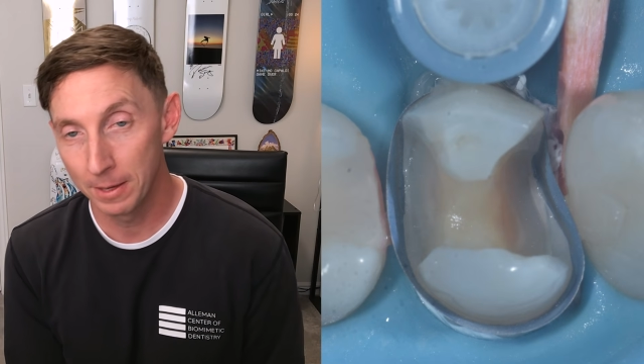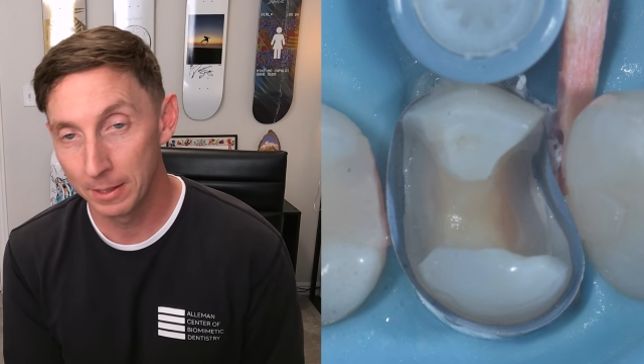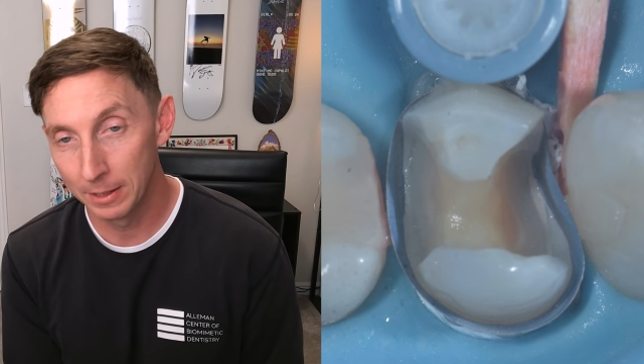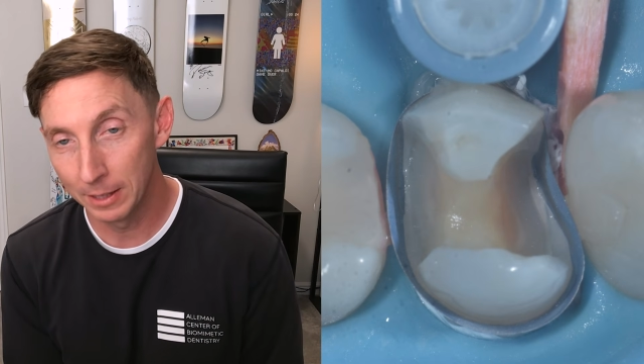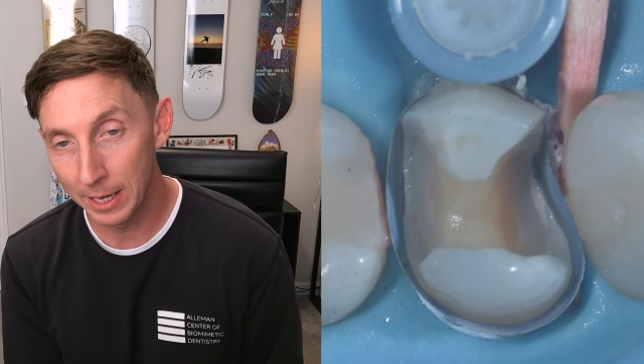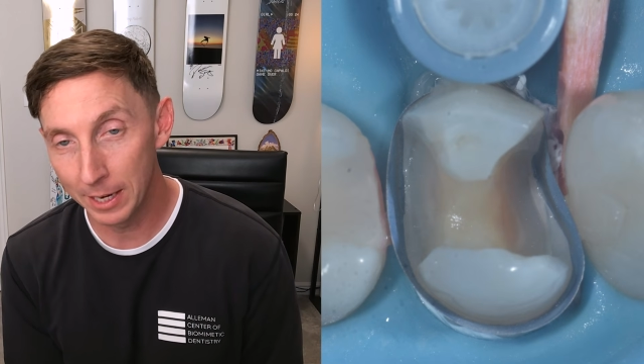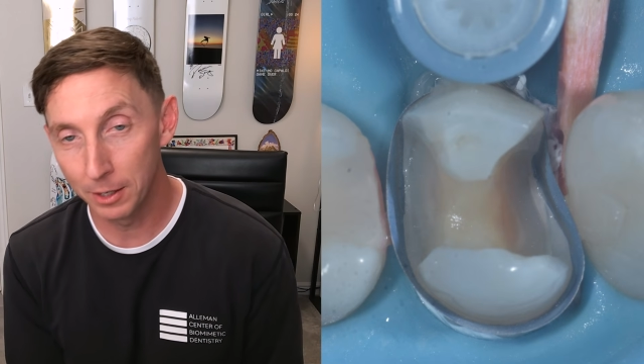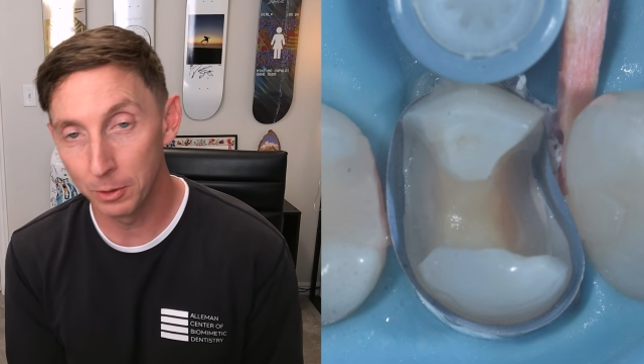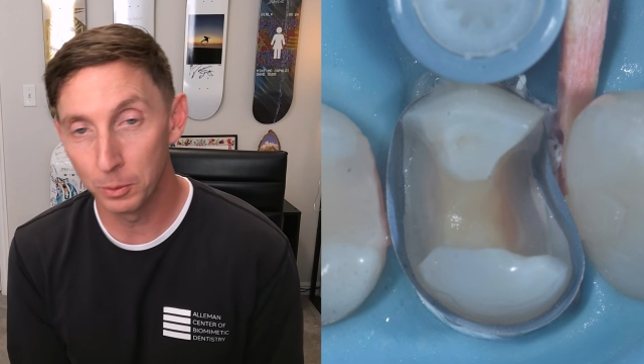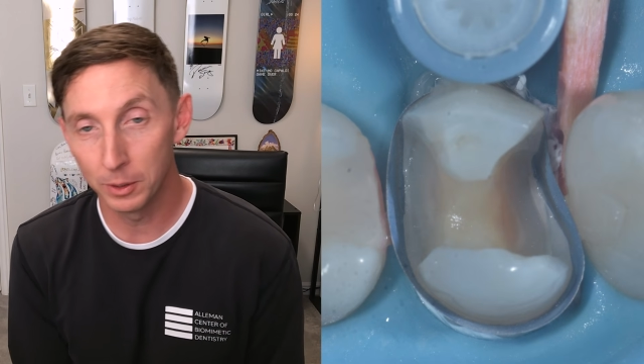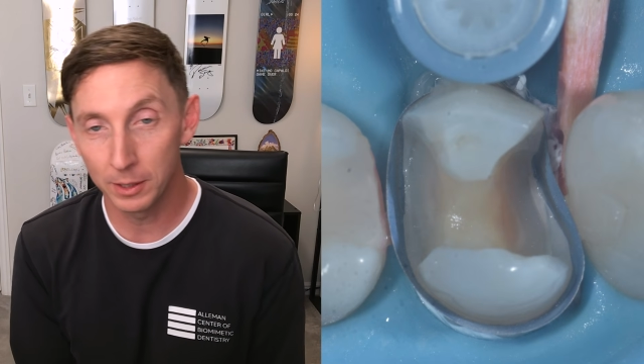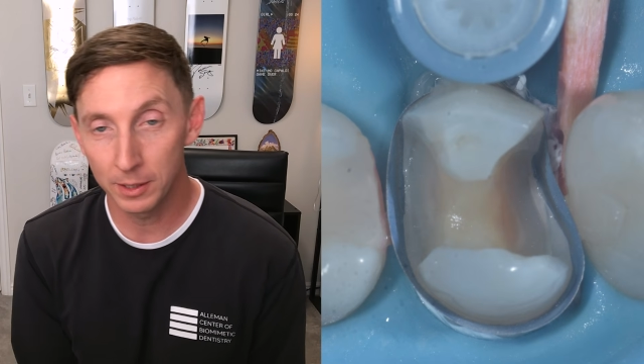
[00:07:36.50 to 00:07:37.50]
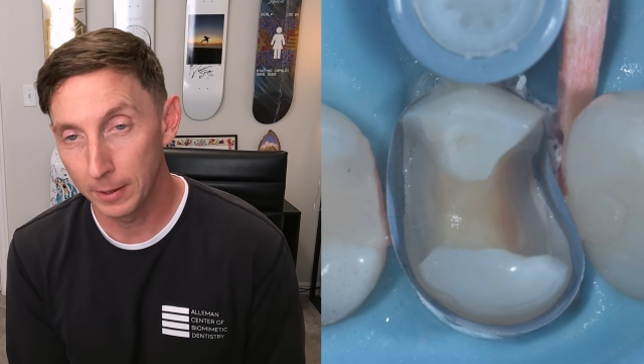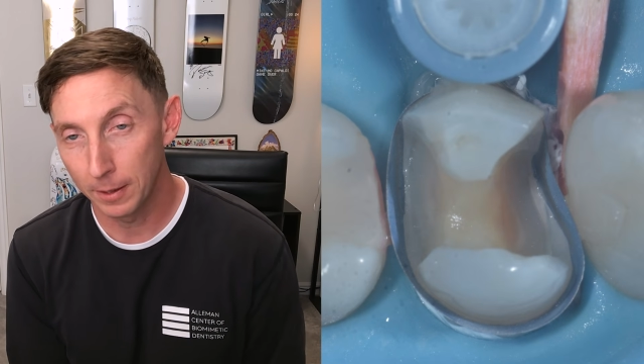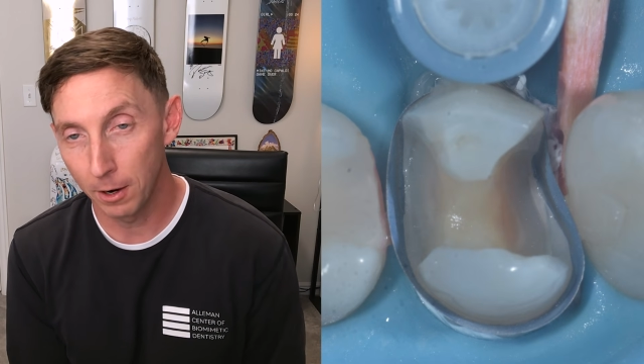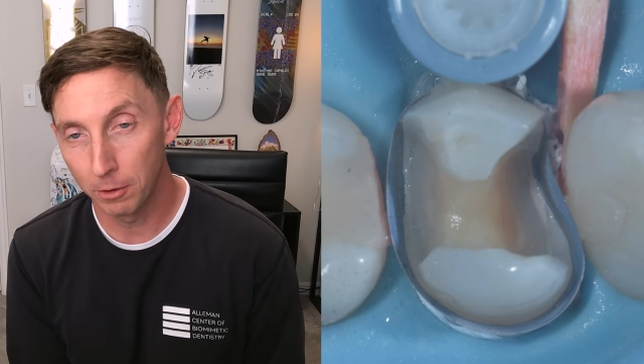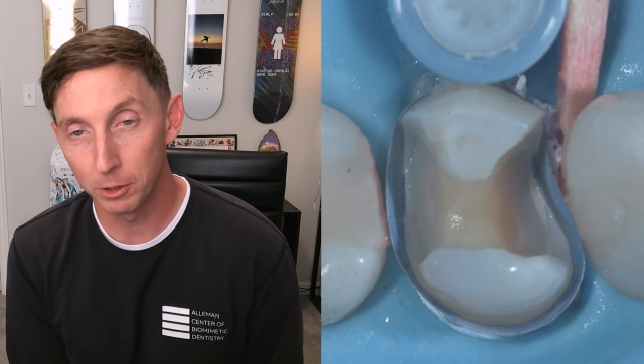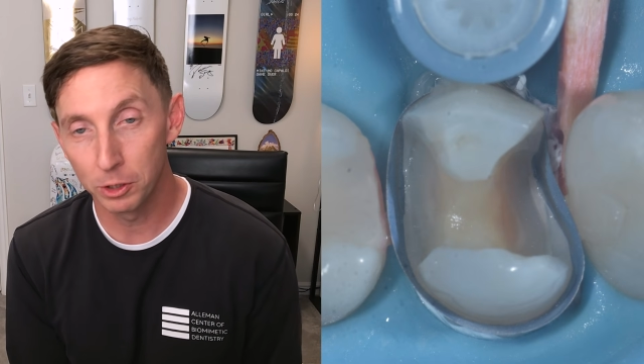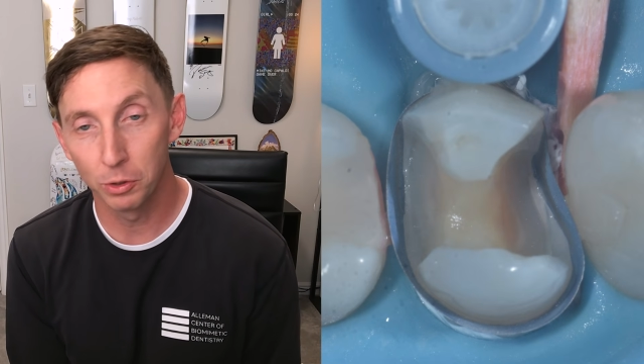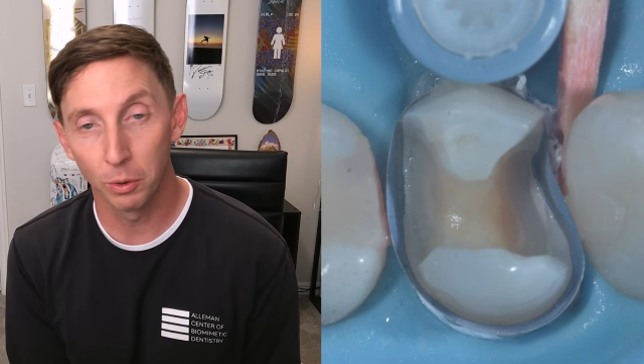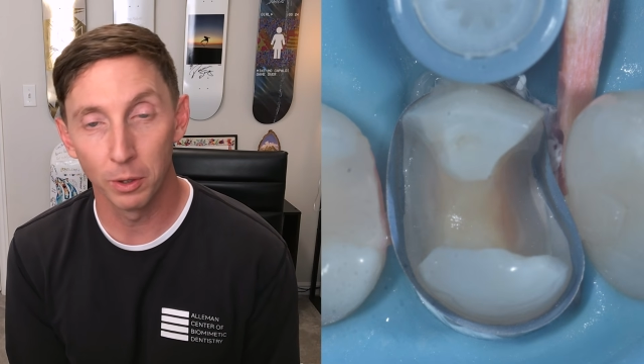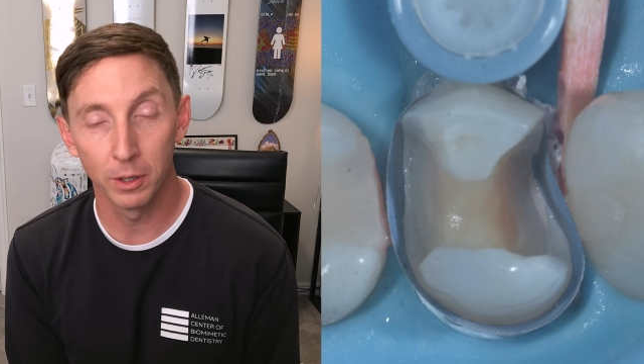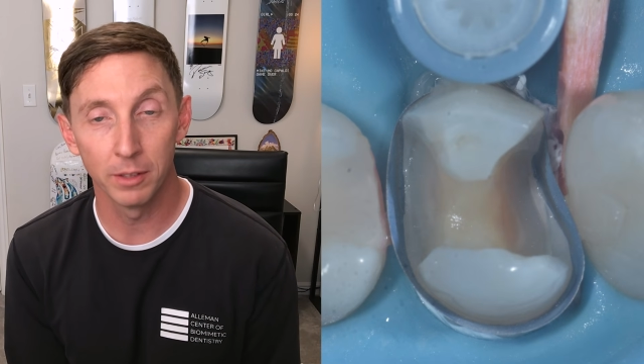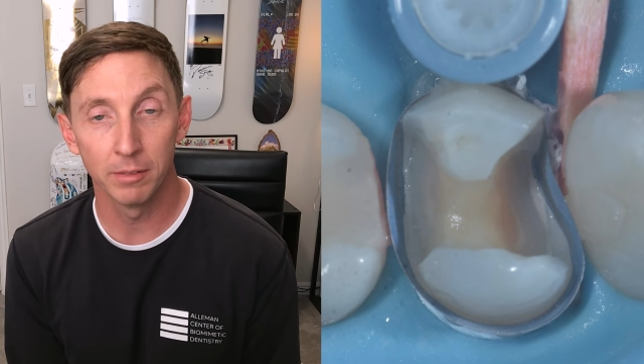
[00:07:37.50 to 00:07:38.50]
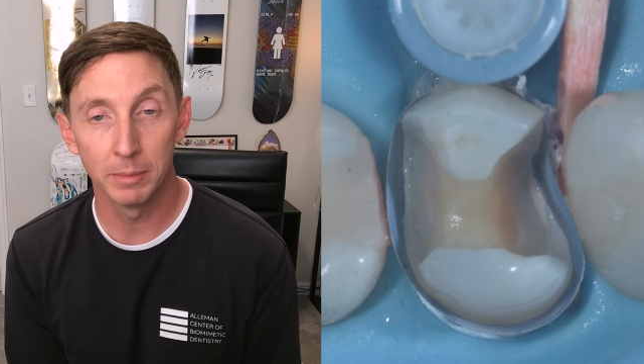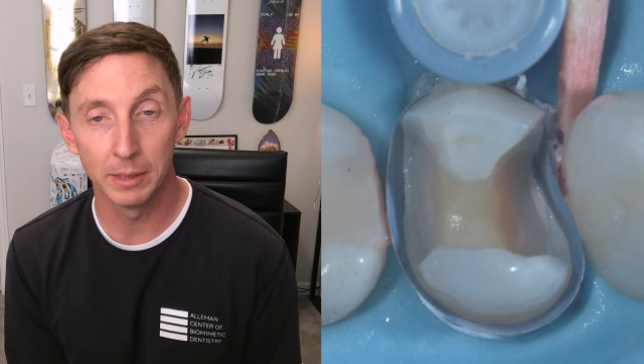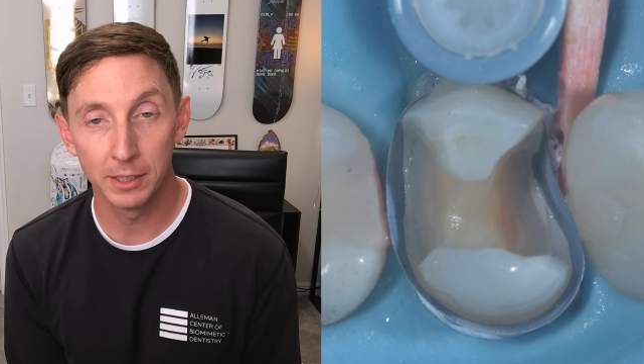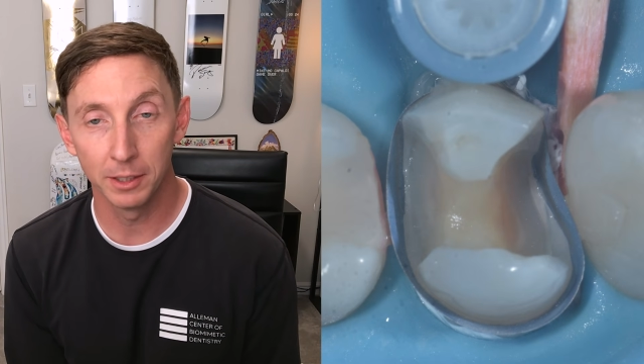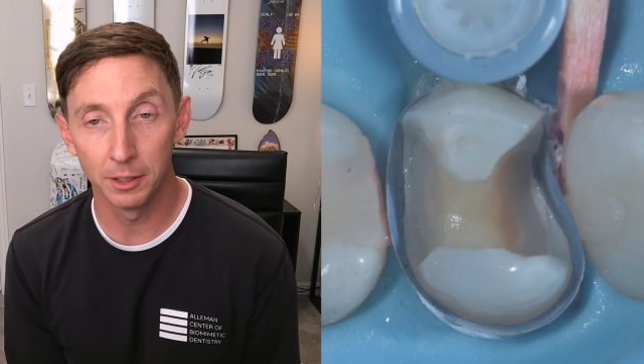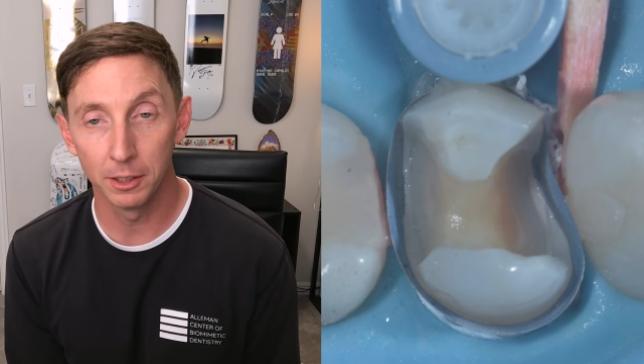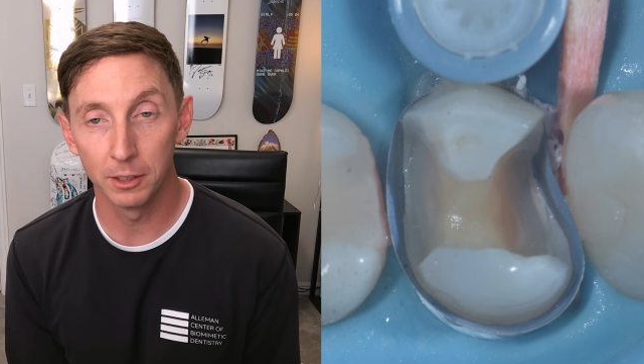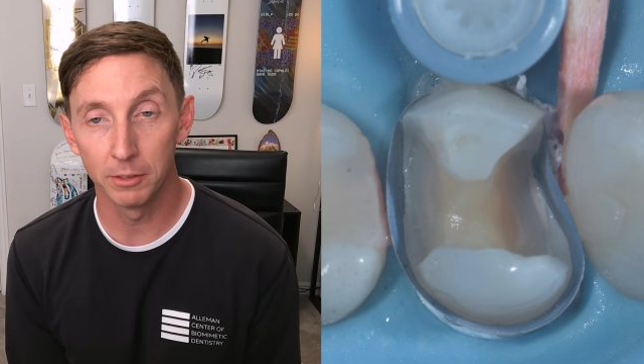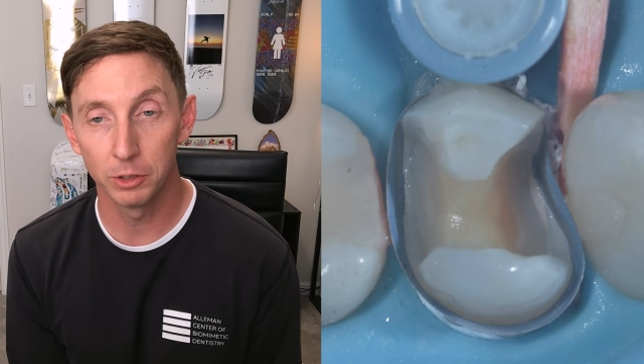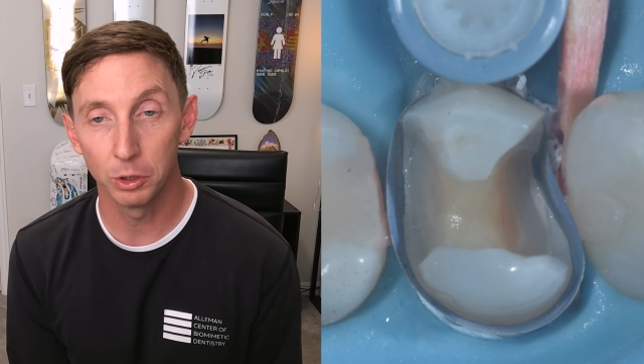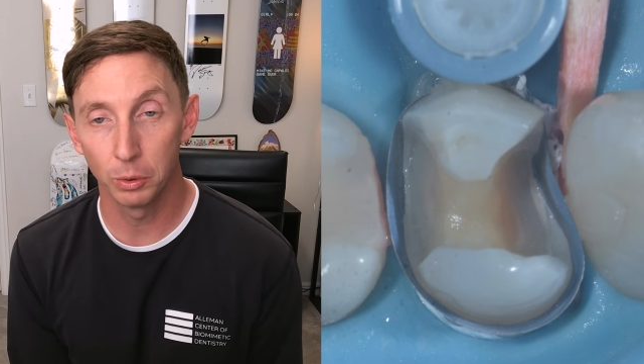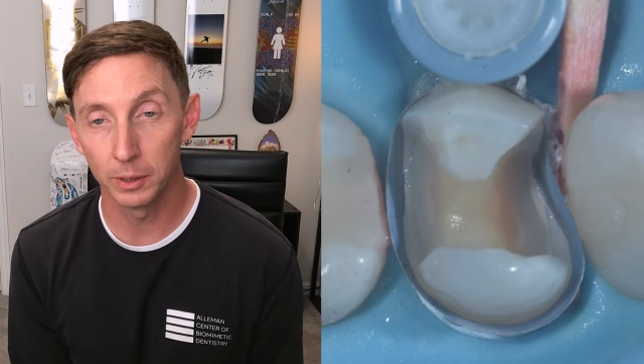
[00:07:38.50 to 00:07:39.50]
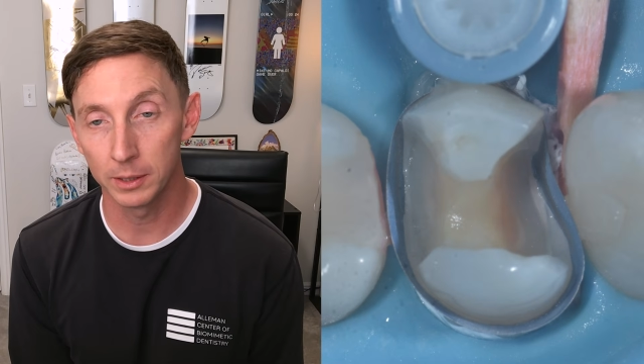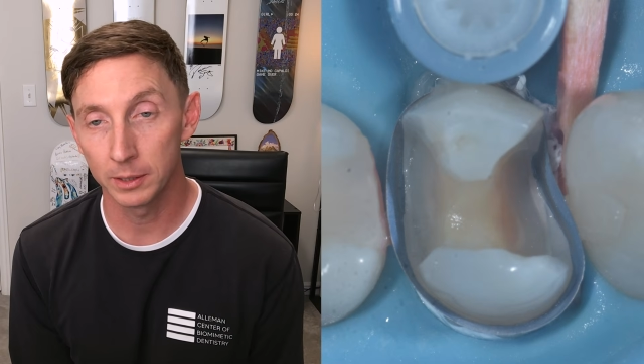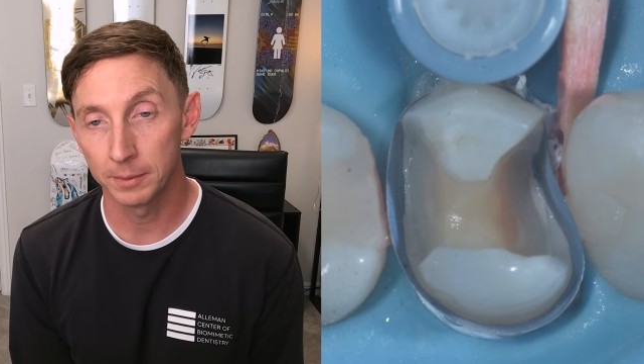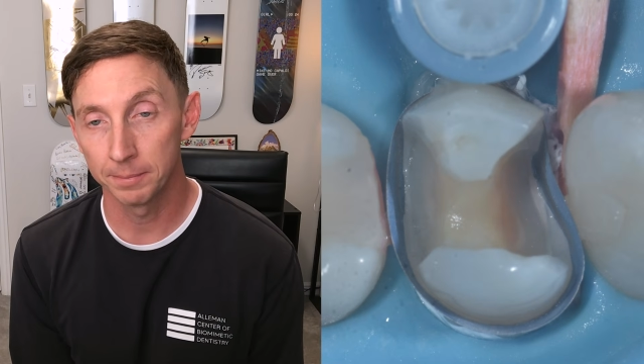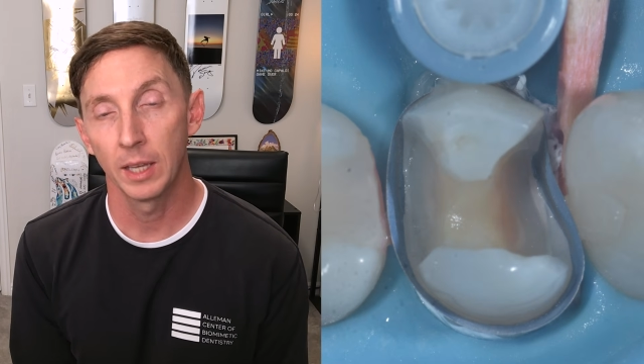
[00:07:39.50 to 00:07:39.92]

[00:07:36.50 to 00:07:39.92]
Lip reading: layer with our restorative material of choice.